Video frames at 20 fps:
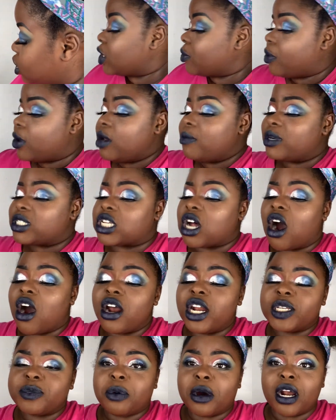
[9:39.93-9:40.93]
Pretty much the
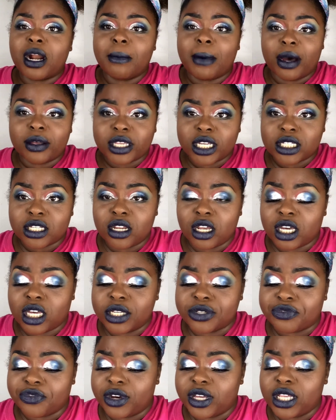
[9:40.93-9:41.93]
hardest part about this look is
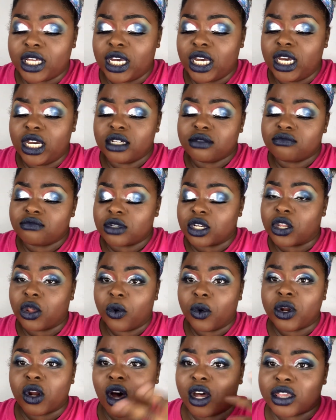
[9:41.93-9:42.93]
really
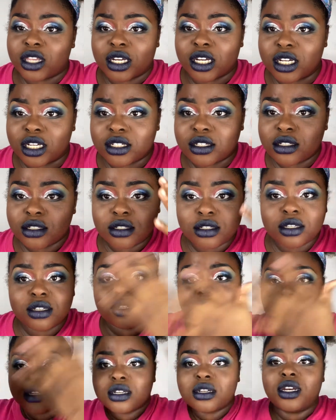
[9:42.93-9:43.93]
gluing on the
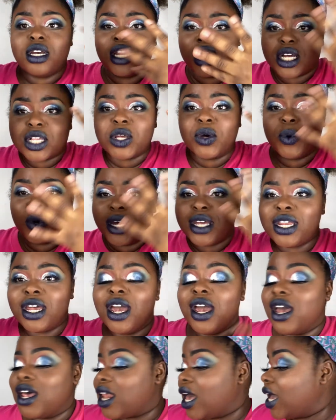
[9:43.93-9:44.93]
gluing
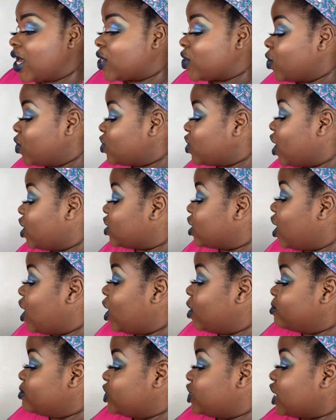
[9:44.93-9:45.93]
on
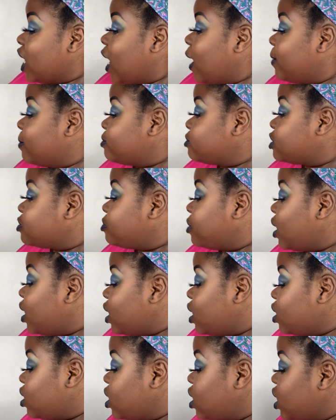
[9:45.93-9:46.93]
the gems,
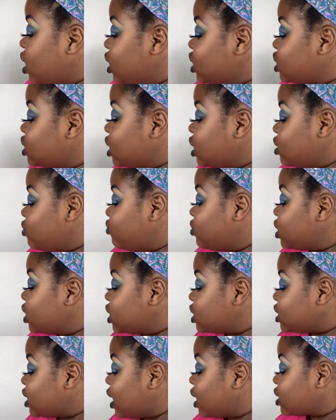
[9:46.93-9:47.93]
but it shouldn't really
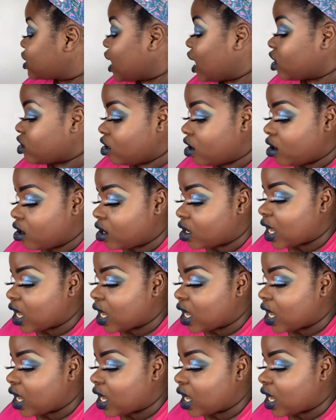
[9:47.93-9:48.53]
take that long.